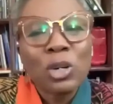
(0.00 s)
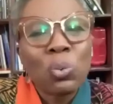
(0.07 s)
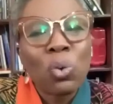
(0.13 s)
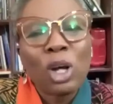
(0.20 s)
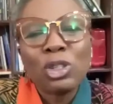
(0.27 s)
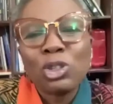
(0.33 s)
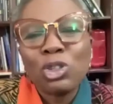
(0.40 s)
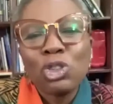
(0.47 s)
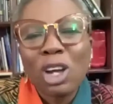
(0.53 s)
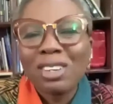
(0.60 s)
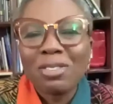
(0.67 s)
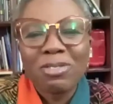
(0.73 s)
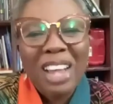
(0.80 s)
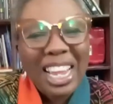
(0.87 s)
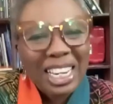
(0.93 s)
was
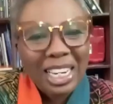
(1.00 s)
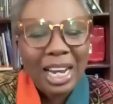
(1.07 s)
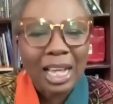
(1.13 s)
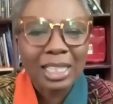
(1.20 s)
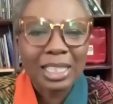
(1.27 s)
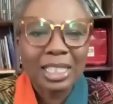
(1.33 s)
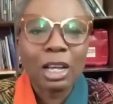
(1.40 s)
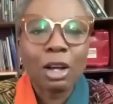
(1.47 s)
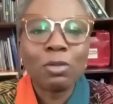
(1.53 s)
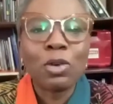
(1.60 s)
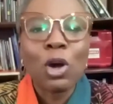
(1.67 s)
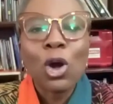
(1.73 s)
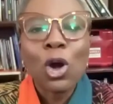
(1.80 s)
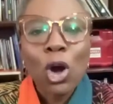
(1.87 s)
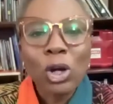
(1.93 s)
not finding herself
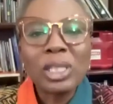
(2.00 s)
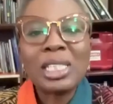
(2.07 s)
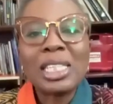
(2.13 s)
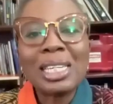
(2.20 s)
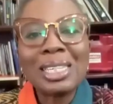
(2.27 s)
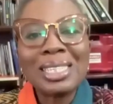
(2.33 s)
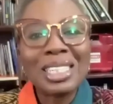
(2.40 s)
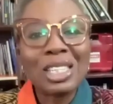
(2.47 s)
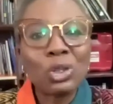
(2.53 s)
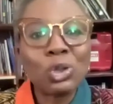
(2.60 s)
until she